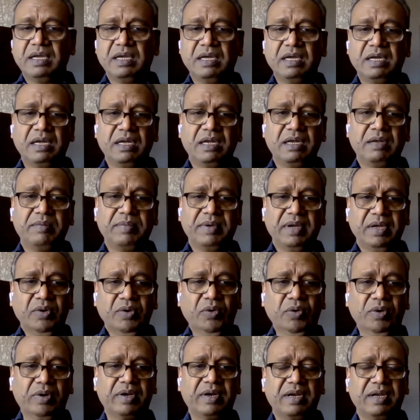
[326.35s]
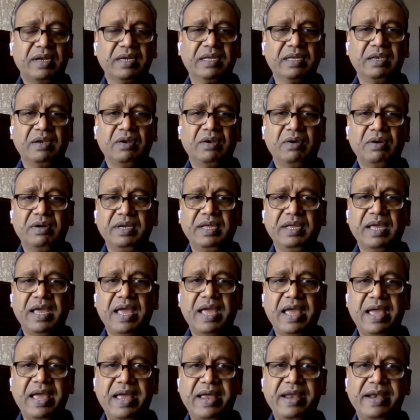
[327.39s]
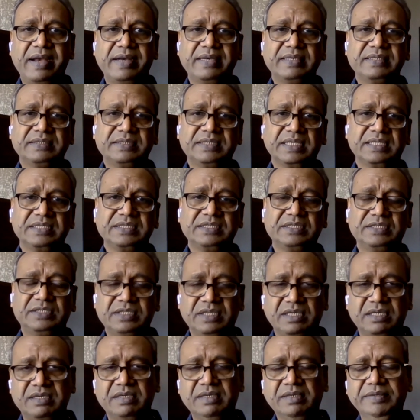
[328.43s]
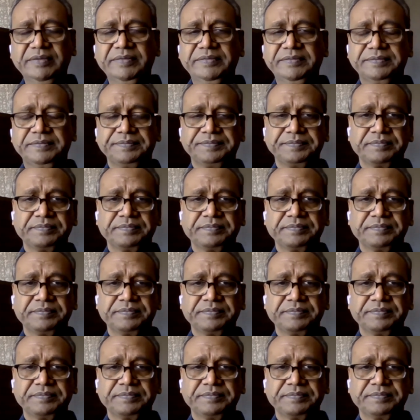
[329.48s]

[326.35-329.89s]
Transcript: uh, my older uncle already had six children